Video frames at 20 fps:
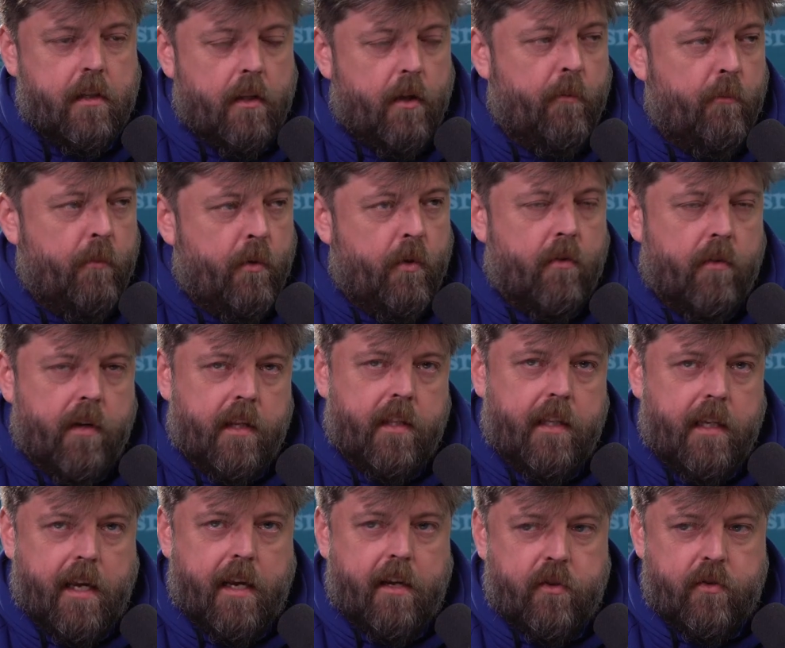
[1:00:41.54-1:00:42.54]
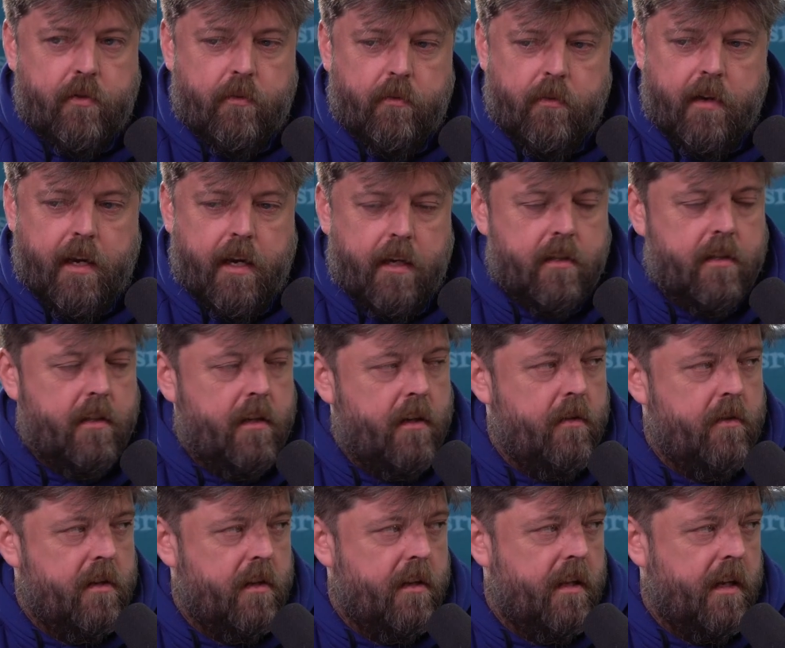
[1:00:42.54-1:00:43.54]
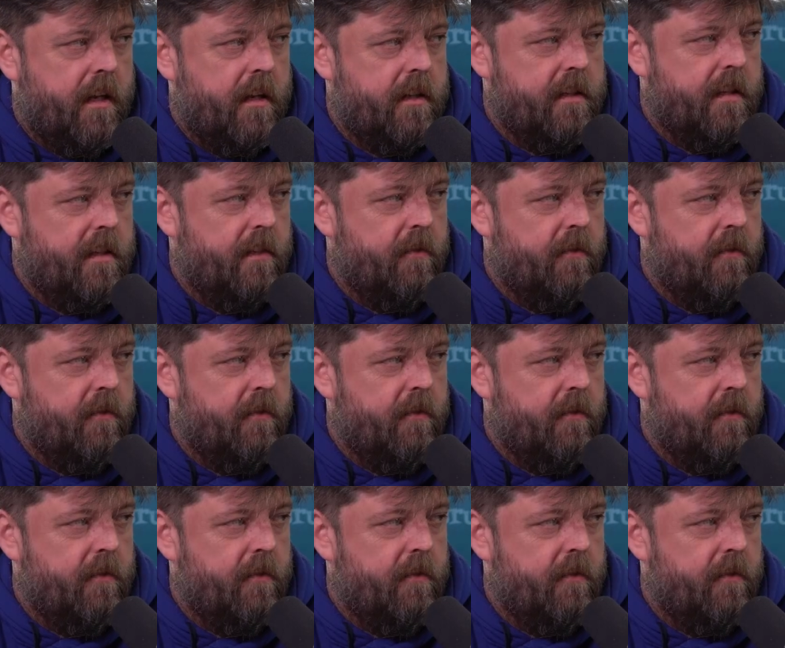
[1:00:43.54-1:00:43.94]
a lot more in the actual execution of things than